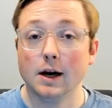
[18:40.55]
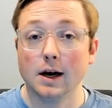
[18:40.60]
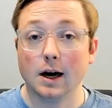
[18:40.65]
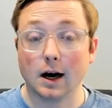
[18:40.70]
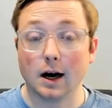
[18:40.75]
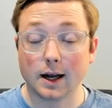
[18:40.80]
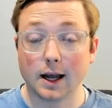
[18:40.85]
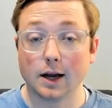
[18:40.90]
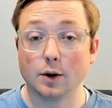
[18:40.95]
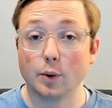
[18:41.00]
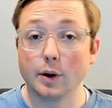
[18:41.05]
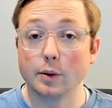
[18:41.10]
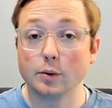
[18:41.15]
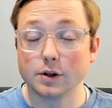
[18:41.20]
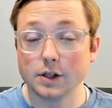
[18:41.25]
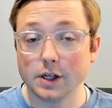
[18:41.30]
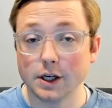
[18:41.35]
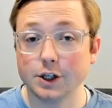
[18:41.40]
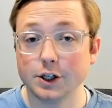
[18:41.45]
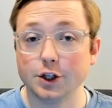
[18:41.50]
Again, we will
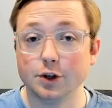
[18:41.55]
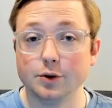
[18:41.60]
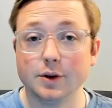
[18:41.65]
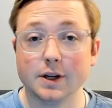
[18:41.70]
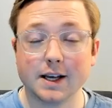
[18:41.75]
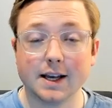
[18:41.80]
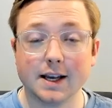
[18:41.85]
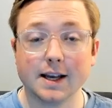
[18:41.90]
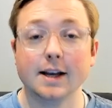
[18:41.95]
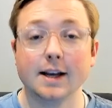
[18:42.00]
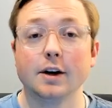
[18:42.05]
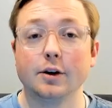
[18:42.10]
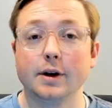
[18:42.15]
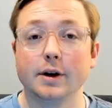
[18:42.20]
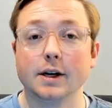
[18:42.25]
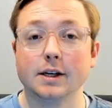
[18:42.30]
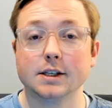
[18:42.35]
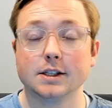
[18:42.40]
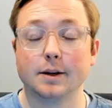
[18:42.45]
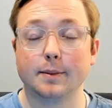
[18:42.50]
teach you the key
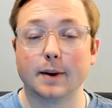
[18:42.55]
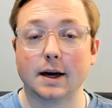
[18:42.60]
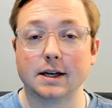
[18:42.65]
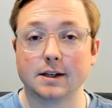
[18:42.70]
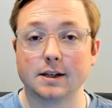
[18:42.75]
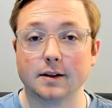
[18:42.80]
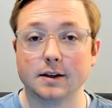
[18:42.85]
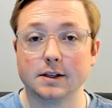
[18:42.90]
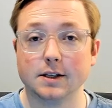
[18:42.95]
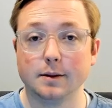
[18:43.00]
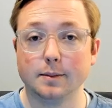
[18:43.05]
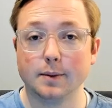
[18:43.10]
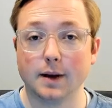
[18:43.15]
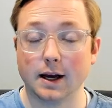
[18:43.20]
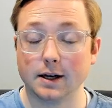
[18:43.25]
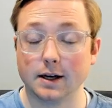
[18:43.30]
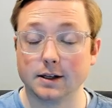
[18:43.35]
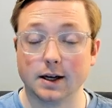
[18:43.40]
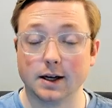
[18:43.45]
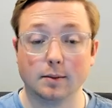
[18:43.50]
ingredients to passing the CPA
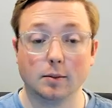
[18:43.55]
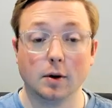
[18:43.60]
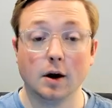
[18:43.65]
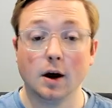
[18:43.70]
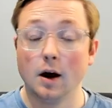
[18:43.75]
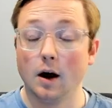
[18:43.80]
exam.